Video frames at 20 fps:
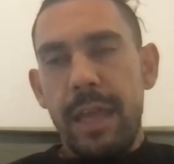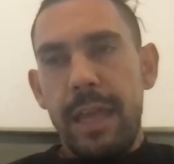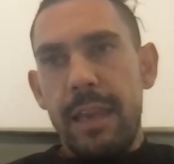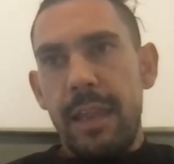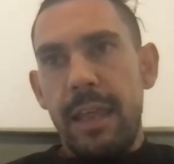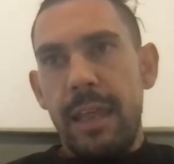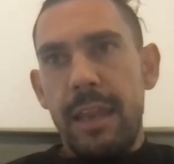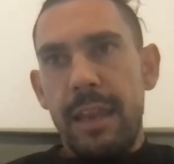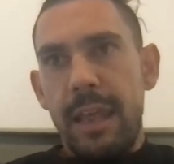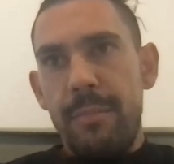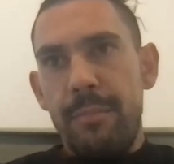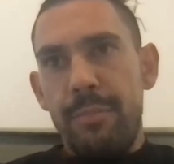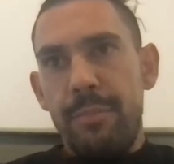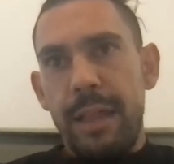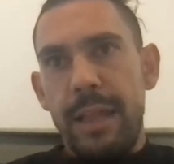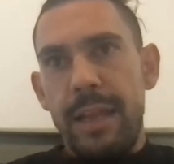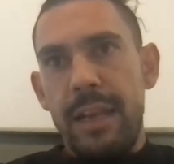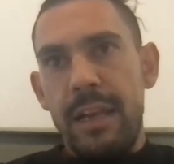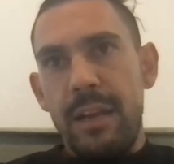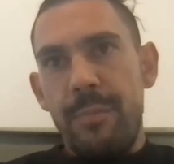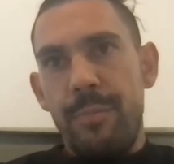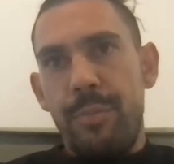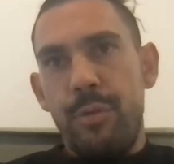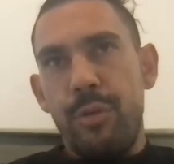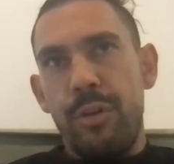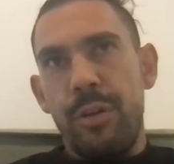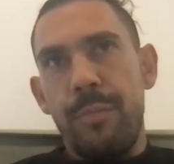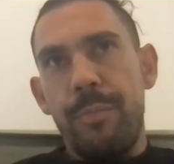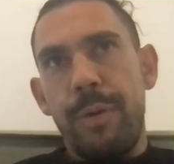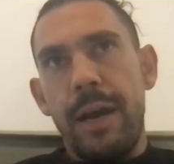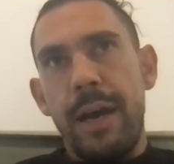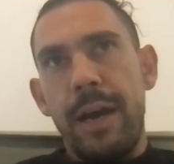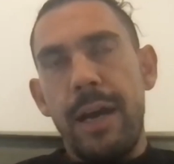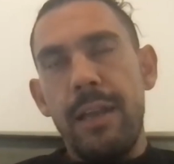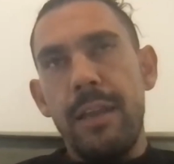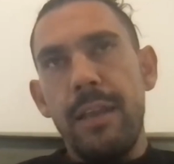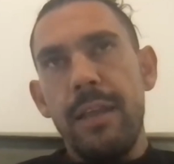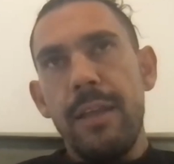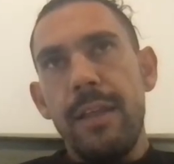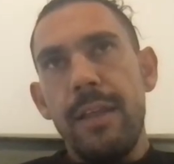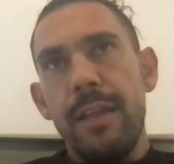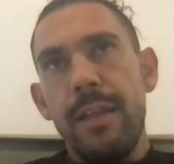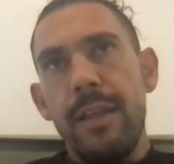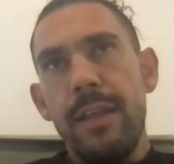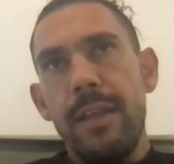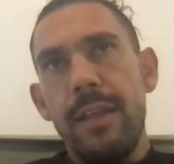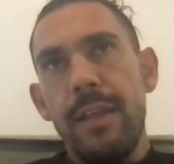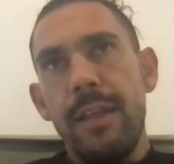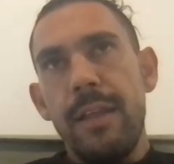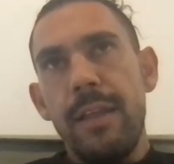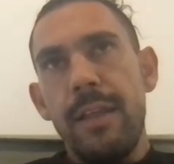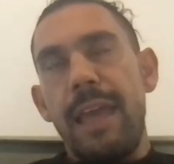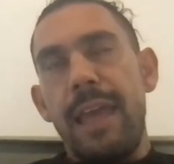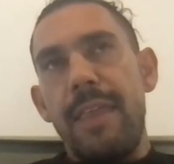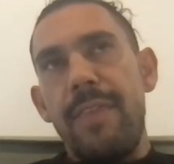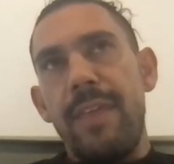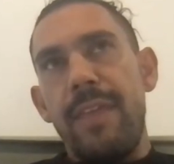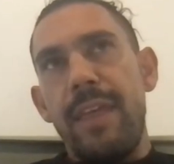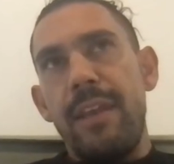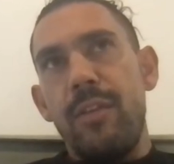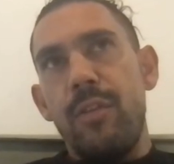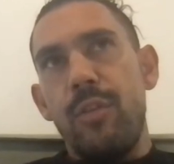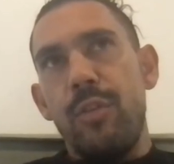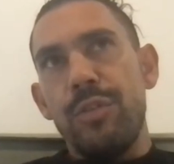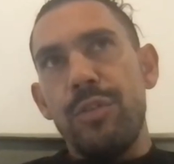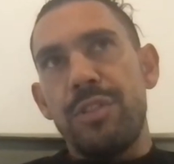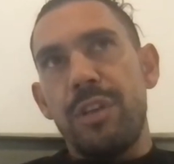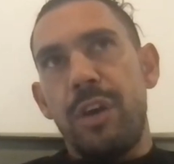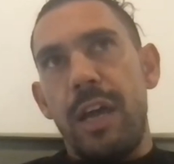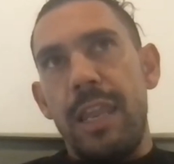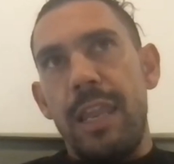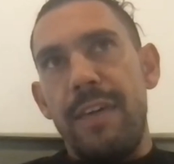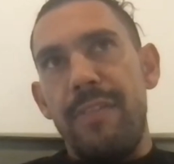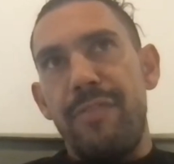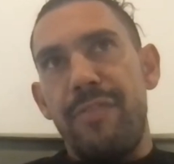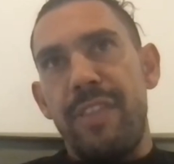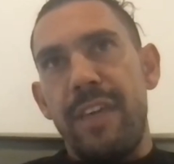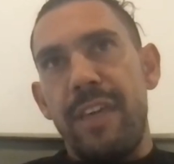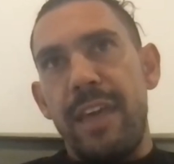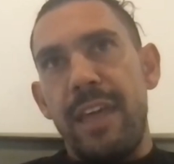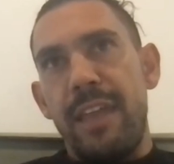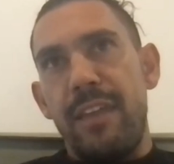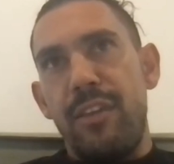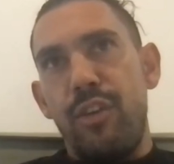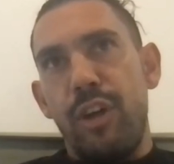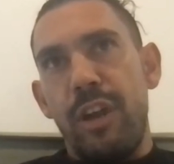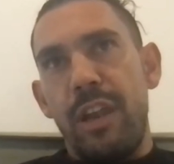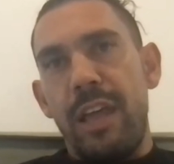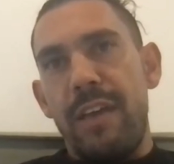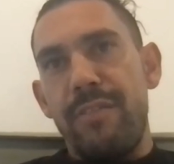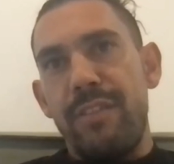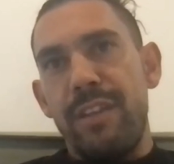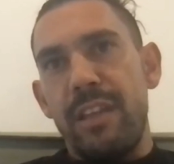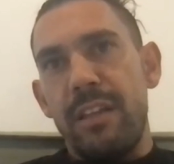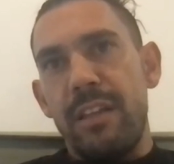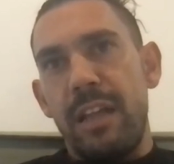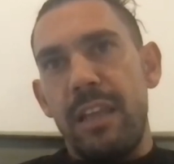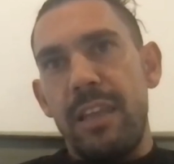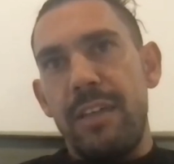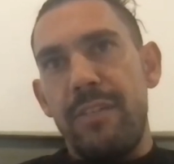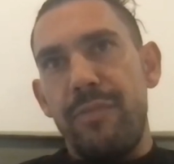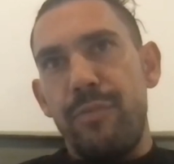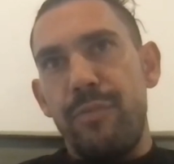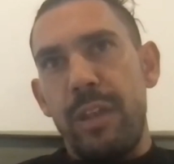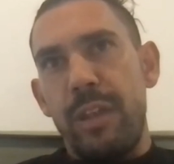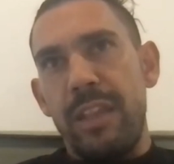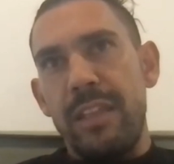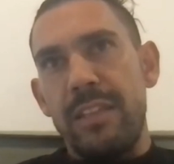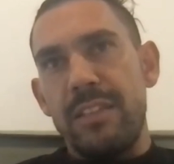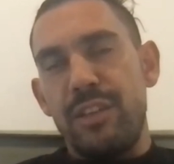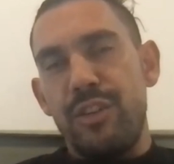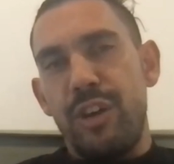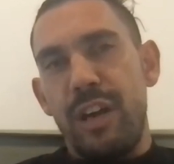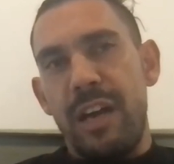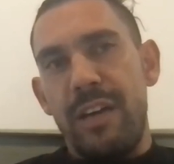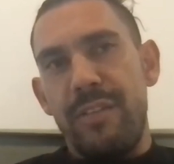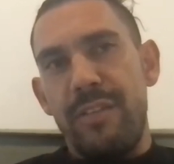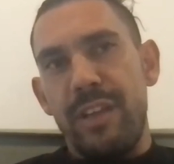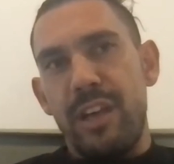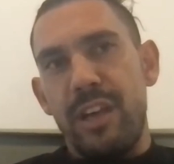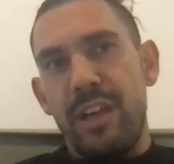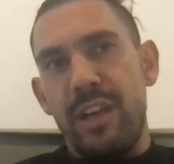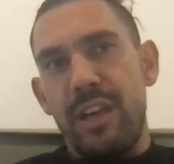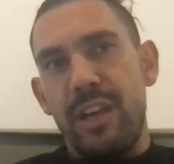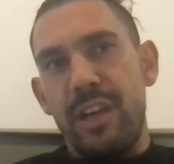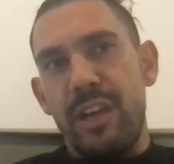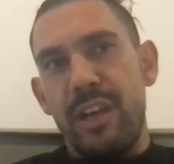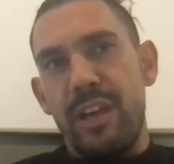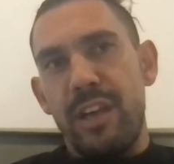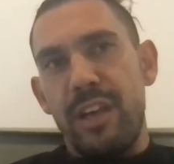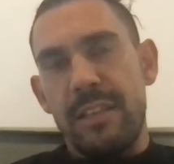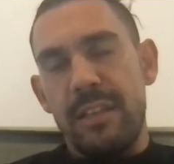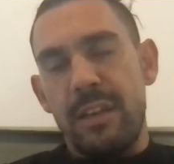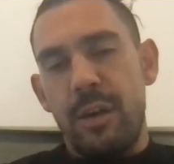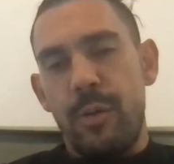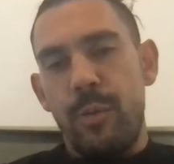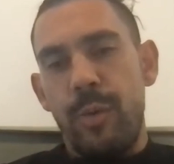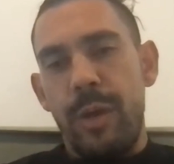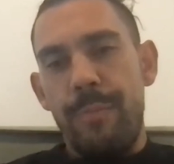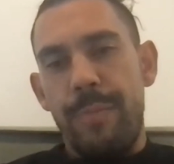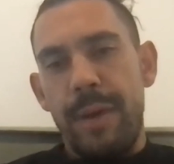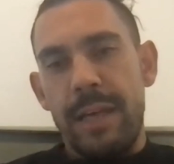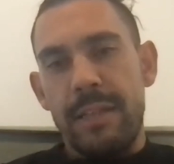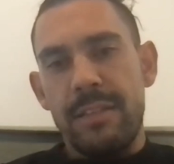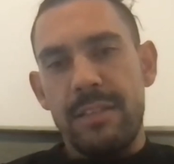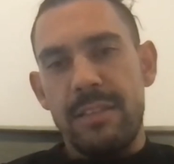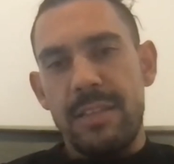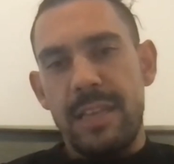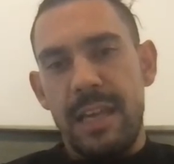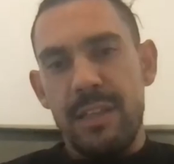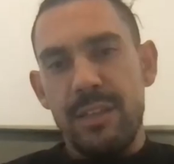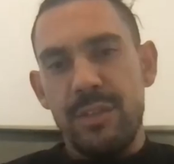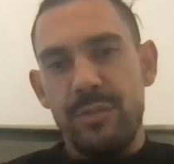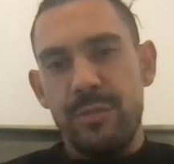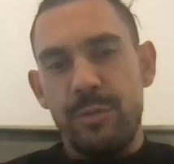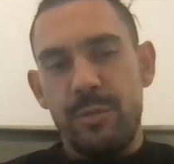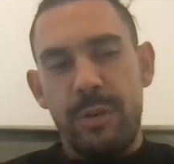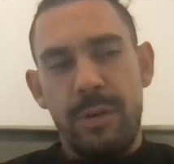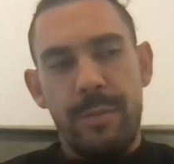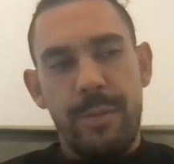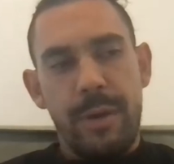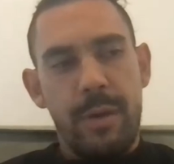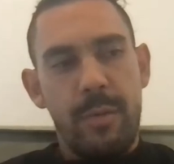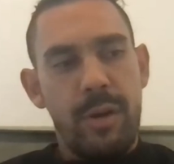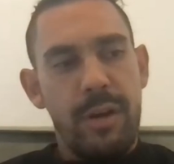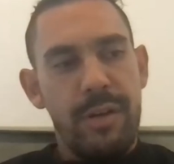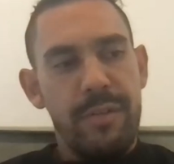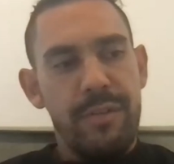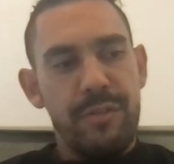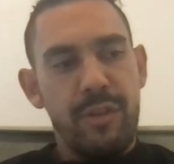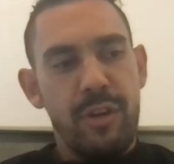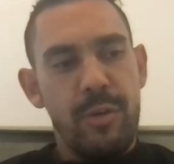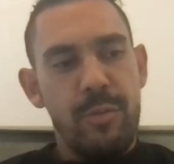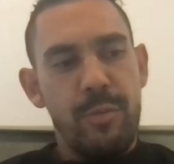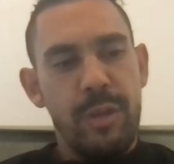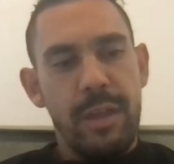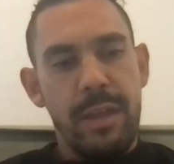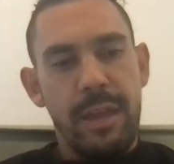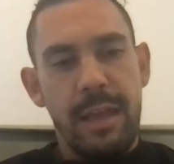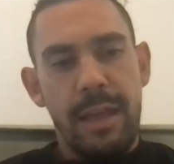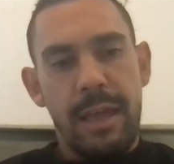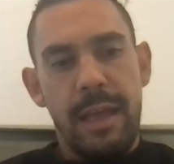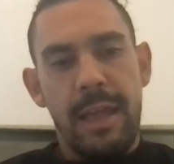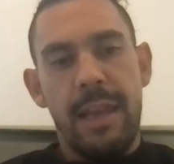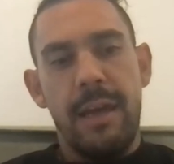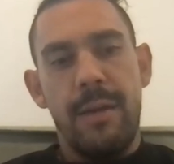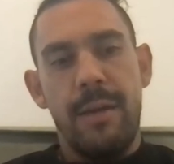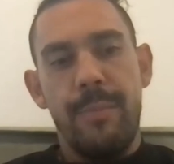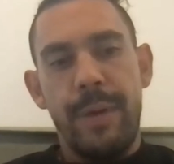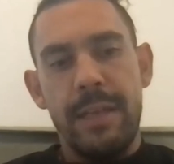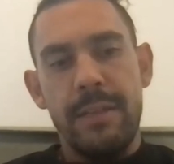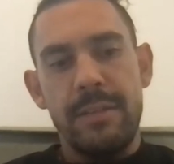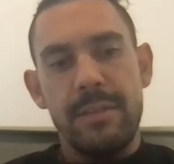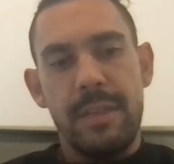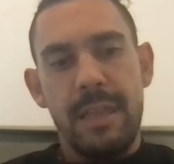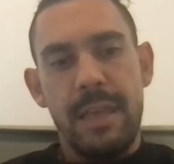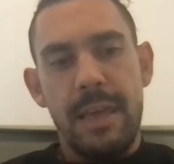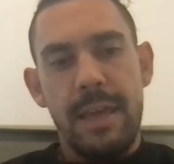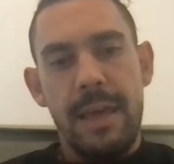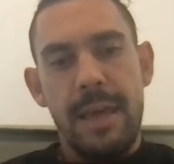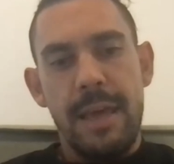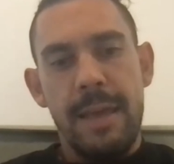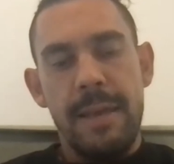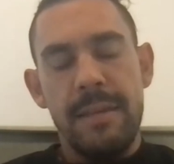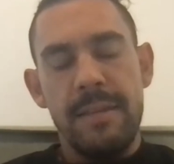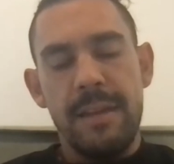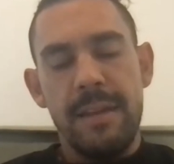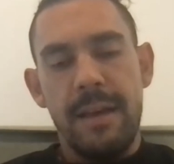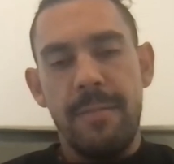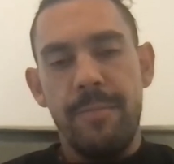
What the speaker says: and played an important part. And then also I left Wellington not having a contract, and I went back to Townsville where my wife's from. We had our base there, and